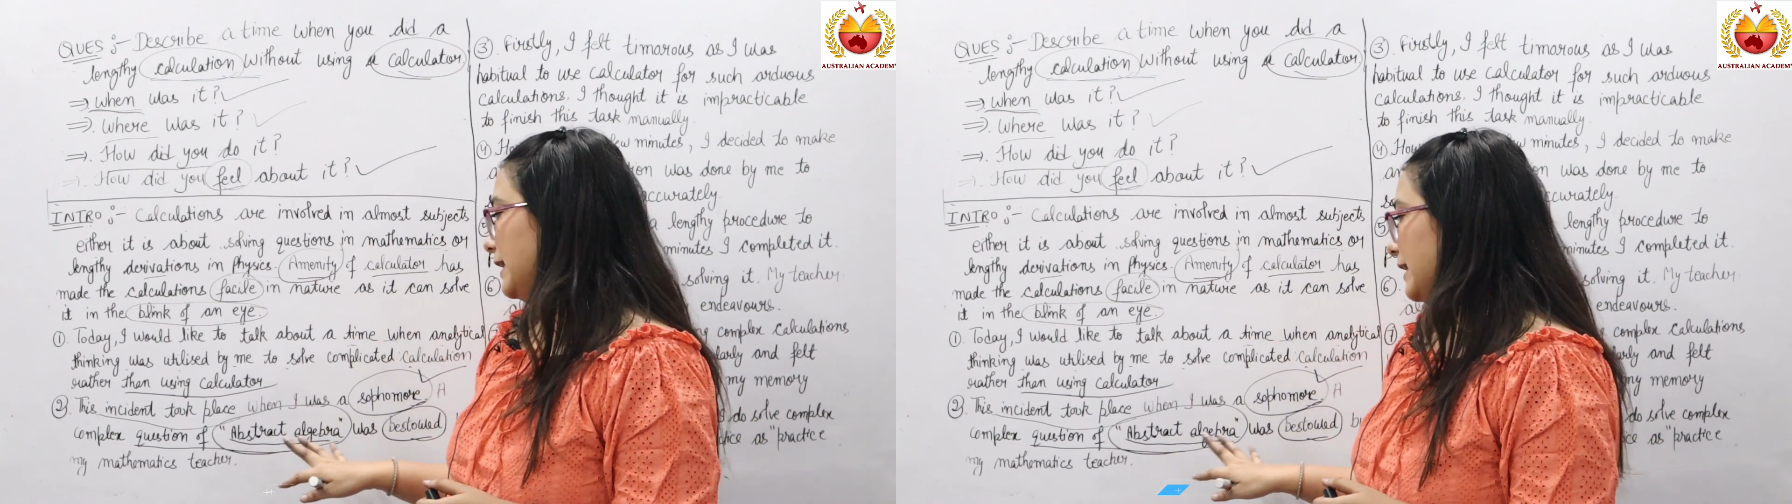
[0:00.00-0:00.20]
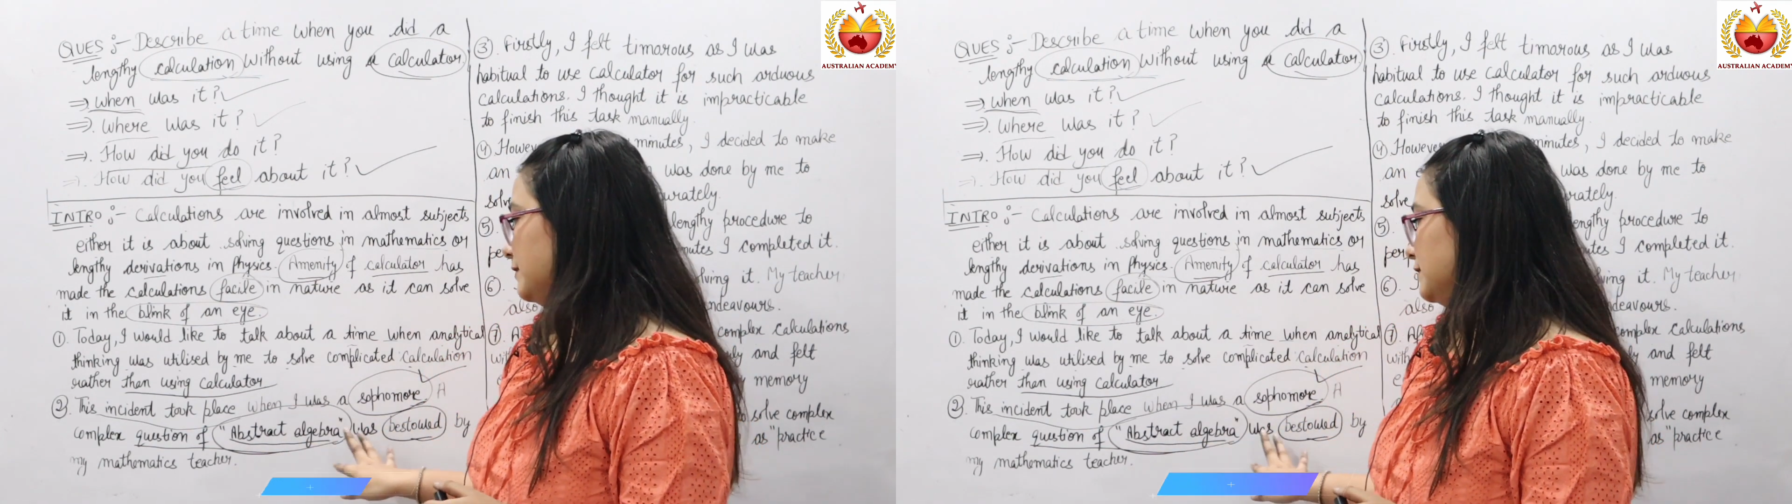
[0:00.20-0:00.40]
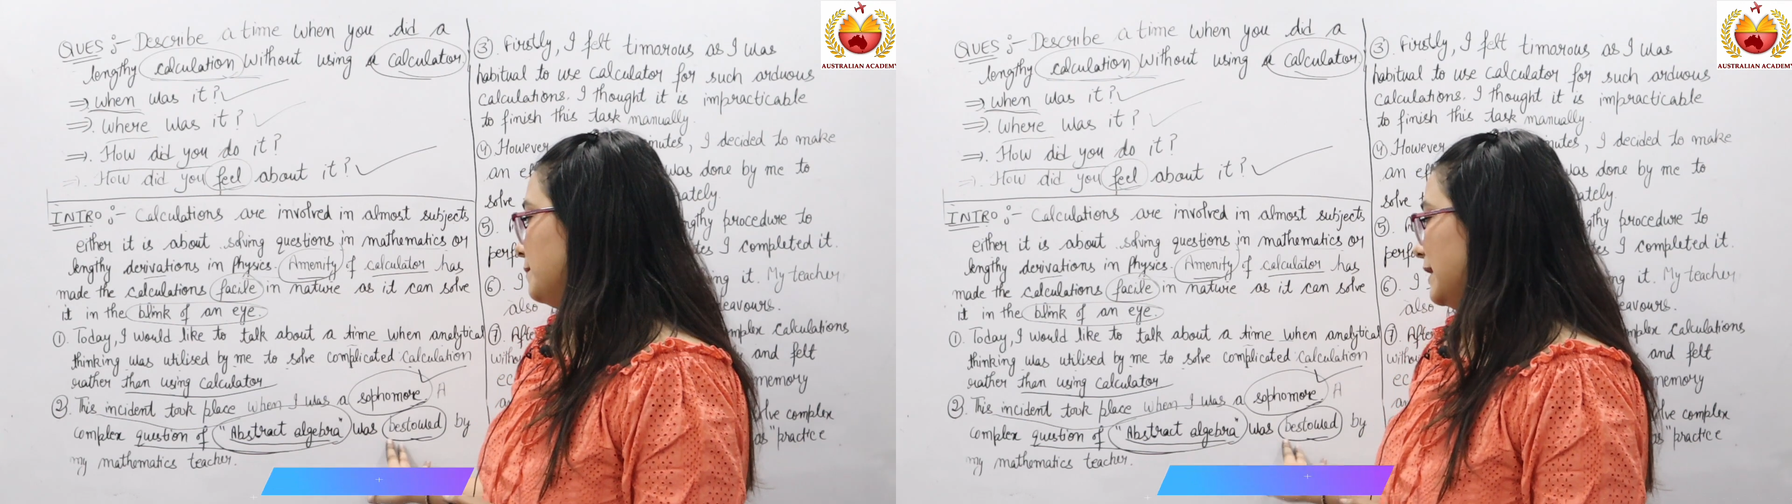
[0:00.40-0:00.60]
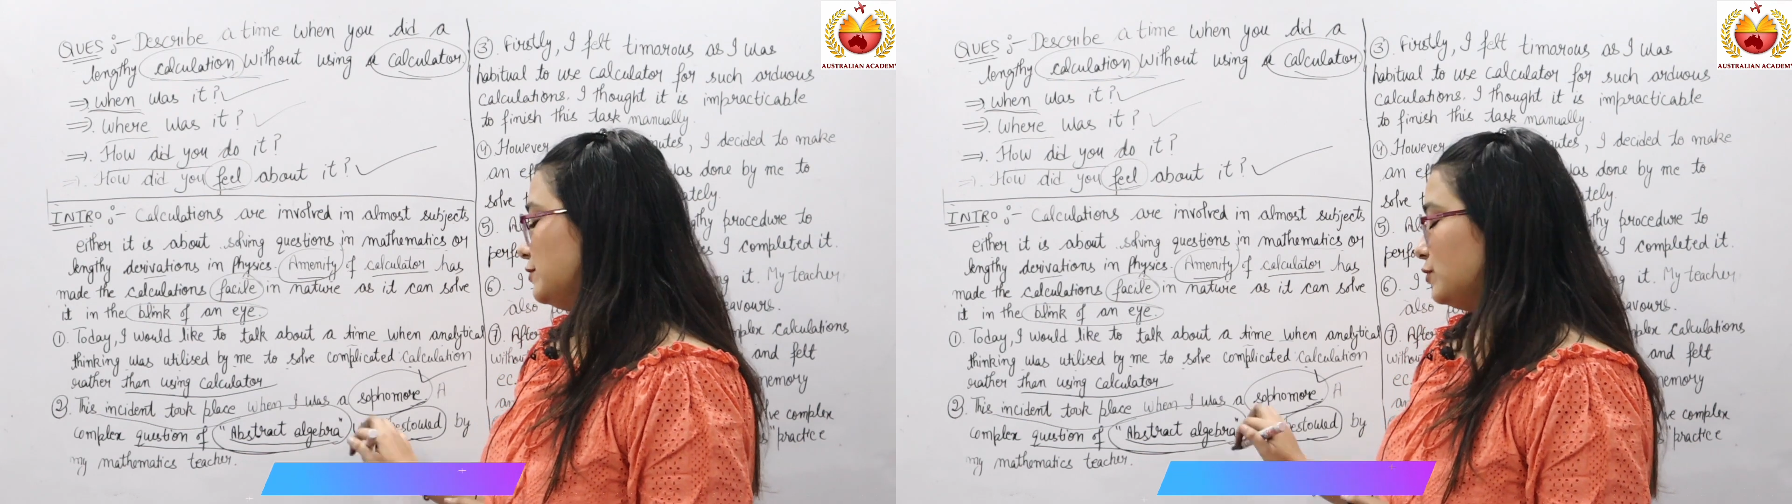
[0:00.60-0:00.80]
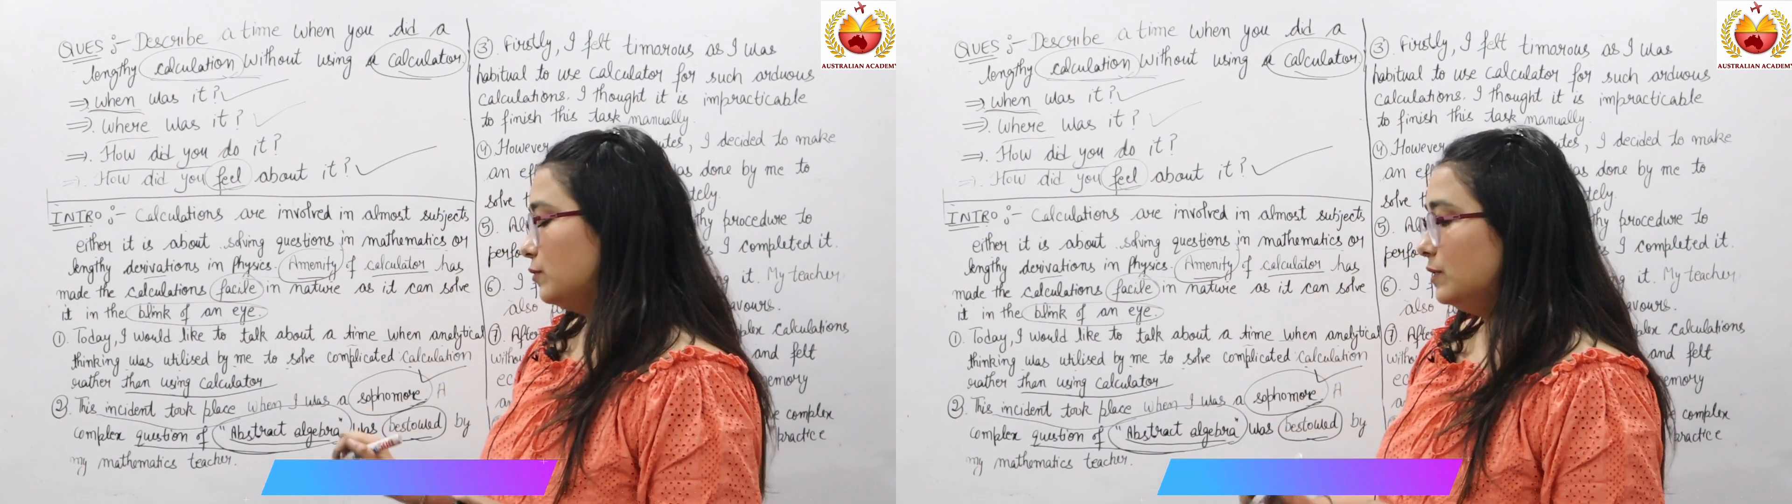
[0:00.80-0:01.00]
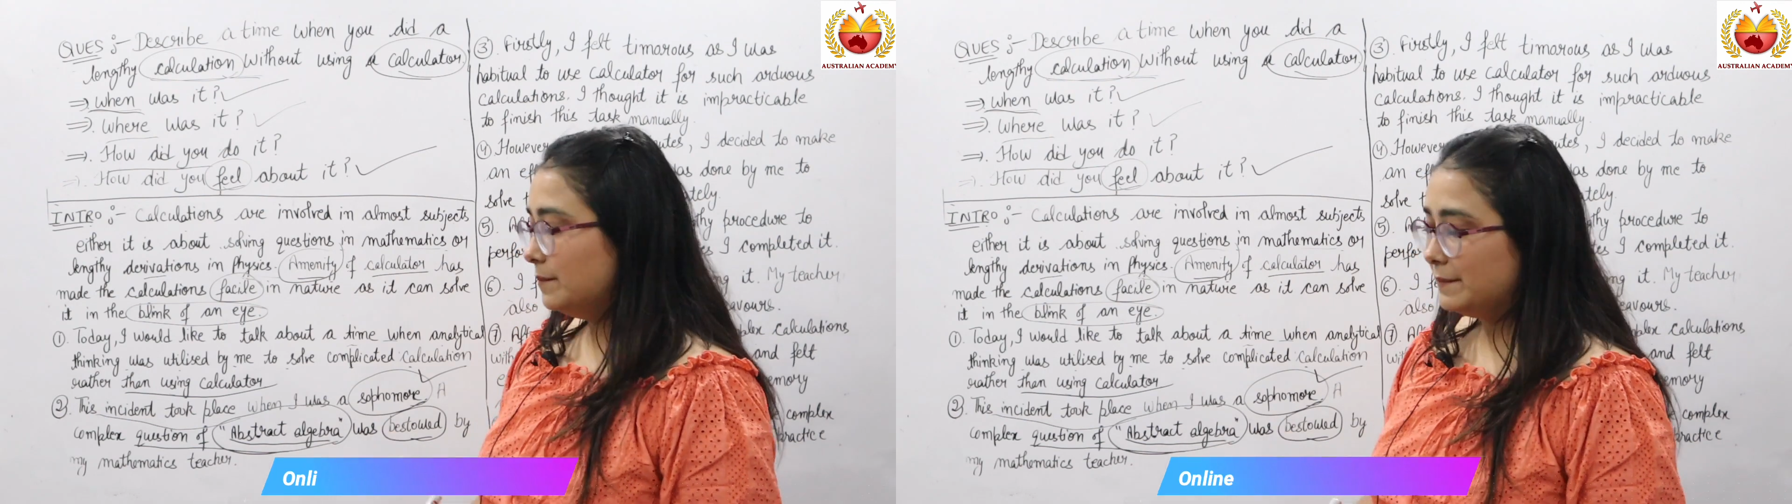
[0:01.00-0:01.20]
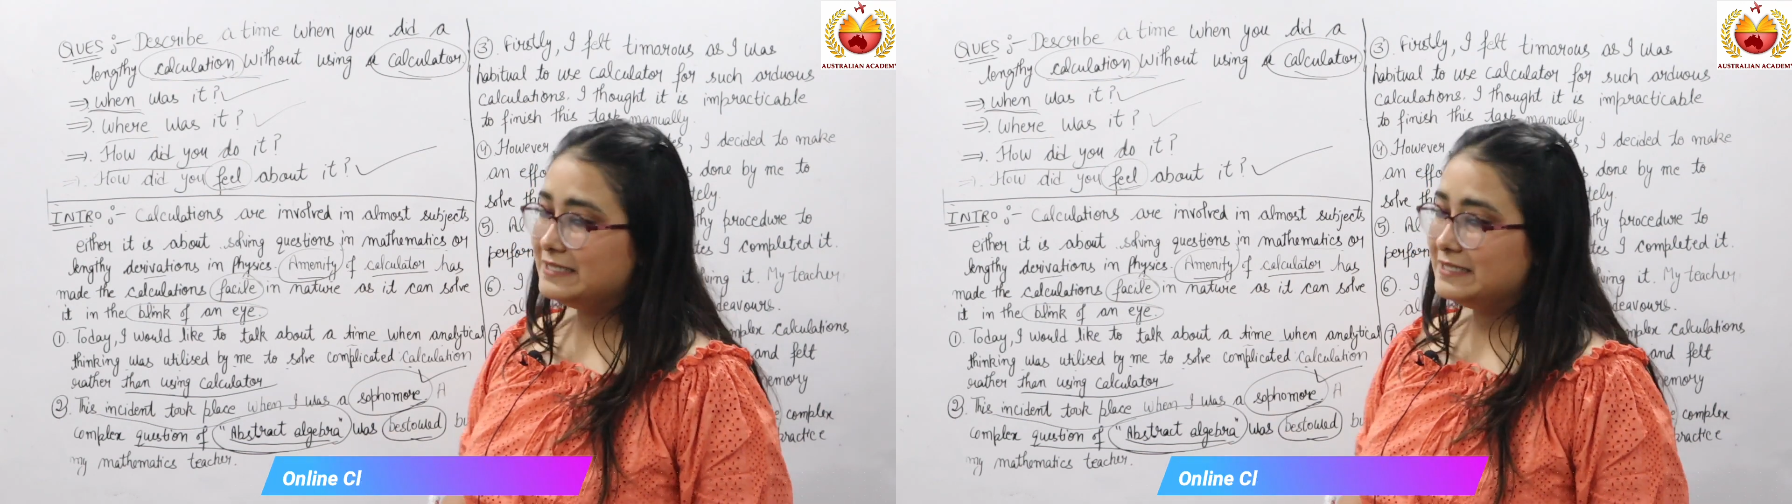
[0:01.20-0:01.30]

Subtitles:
I added the bestowed